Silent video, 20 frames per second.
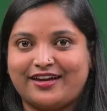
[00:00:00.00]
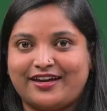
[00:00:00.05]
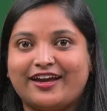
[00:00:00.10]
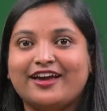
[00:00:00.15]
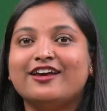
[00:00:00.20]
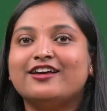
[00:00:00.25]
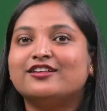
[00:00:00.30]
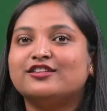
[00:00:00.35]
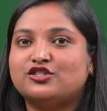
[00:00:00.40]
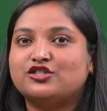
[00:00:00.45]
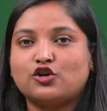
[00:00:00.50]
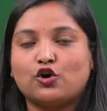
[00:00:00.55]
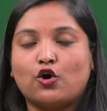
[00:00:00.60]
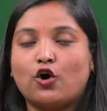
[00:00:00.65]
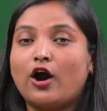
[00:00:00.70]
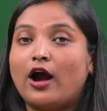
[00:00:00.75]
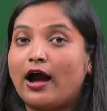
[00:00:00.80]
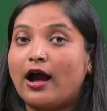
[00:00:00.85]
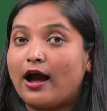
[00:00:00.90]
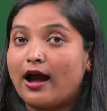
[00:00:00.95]
So
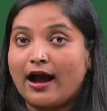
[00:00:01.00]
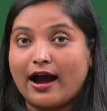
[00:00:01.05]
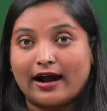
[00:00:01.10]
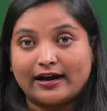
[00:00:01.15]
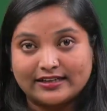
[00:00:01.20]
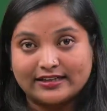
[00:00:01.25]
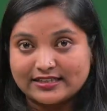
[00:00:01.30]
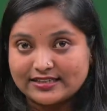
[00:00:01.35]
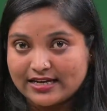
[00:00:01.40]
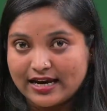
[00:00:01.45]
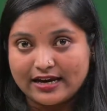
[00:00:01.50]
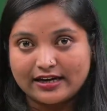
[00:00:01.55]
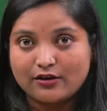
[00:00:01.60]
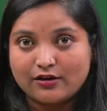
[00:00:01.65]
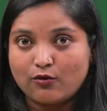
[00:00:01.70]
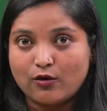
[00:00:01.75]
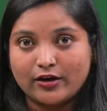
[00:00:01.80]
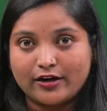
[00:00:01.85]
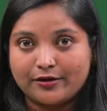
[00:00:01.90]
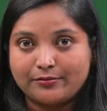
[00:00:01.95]
understanding what I
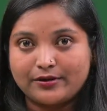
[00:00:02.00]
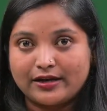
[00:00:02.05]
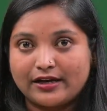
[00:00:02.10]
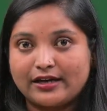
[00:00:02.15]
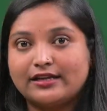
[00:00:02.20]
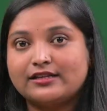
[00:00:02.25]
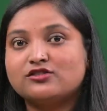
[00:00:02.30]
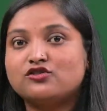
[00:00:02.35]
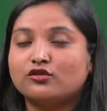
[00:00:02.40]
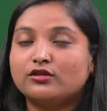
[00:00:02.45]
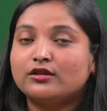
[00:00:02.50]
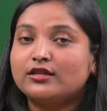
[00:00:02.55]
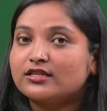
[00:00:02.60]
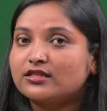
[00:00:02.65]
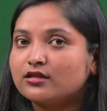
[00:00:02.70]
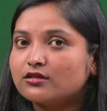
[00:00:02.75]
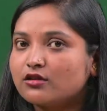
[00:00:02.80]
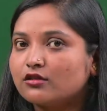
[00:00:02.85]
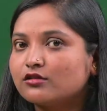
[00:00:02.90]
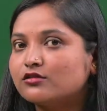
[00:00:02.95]
am telling, so this is
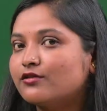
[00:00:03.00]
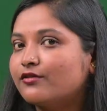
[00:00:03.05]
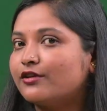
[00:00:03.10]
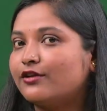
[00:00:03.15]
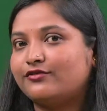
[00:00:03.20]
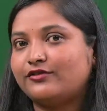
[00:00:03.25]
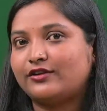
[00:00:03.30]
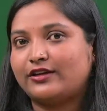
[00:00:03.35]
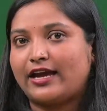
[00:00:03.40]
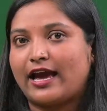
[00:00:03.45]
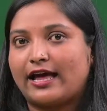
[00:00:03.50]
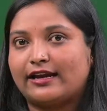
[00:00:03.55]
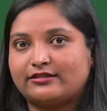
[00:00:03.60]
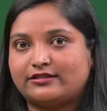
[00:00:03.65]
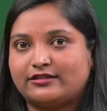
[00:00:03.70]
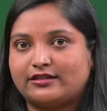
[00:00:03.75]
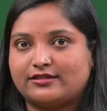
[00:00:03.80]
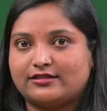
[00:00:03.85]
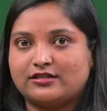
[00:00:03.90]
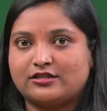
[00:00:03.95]
also one of the
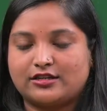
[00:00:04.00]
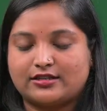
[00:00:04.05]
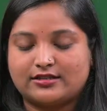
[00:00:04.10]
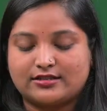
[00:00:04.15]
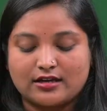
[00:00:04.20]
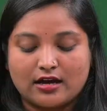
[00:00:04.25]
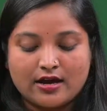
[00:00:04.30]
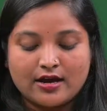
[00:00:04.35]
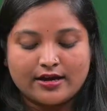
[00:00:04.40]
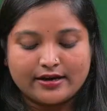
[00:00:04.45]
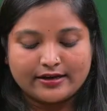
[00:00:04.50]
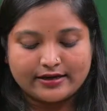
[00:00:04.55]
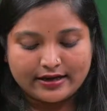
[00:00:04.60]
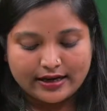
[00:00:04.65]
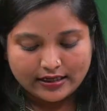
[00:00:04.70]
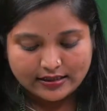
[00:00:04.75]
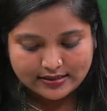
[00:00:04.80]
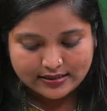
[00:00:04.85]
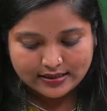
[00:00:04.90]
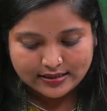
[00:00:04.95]
characteristics. Next
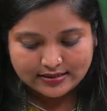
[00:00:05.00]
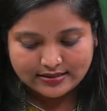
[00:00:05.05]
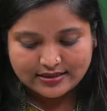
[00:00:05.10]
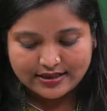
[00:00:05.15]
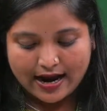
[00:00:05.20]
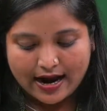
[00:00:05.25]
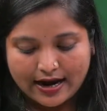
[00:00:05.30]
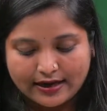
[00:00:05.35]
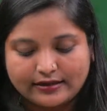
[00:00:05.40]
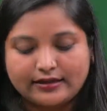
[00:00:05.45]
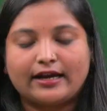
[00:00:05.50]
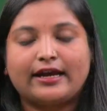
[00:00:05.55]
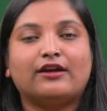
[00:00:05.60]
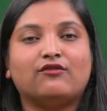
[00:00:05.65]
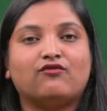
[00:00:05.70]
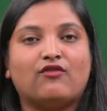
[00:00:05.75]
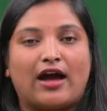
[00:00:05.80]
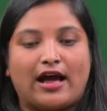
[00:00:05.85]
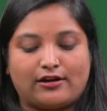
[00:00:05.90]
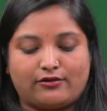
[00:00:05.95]
is that
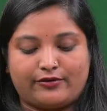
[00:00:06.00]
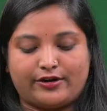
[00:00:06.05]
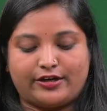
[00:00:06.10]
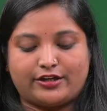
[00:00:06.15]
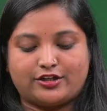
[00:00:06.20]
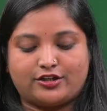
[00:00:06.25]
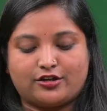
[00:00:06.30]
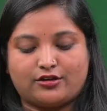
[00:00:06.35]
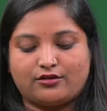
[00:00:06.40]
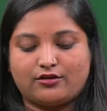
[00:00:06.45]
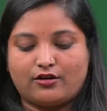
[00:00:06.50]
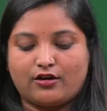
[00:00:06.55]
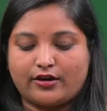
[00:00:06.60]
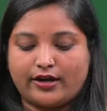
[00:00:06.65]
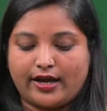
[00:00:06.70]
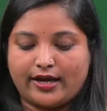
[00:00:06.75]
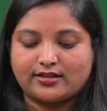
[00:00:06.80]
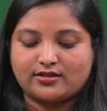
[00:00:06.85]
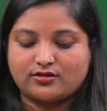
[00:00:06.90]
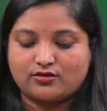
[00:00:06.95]
evaluation, okay,
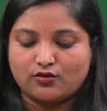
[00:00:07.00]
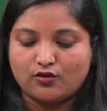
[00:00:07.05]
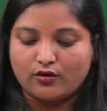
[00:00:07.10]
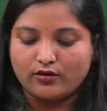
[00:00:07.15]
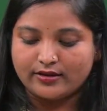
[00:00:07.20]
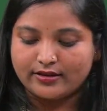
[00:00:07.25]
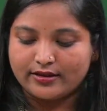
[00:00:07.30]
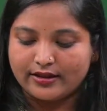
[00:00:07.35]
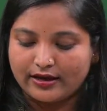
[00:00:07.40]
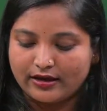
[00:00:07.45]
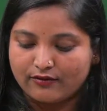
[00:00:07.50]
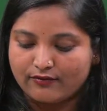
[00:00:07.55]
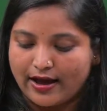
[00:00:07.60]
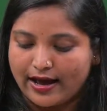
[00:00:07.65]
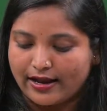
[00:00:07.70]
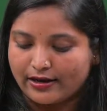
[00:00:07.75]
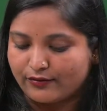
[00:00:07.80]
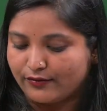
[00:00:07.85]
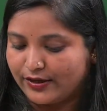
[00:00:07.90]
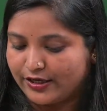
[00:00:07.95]
so the
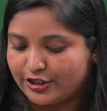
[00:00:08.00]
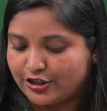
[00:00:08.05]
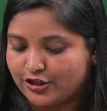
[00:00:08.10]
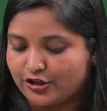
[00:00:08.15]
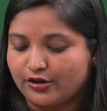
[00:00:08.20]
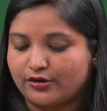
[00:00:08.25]
evaluation,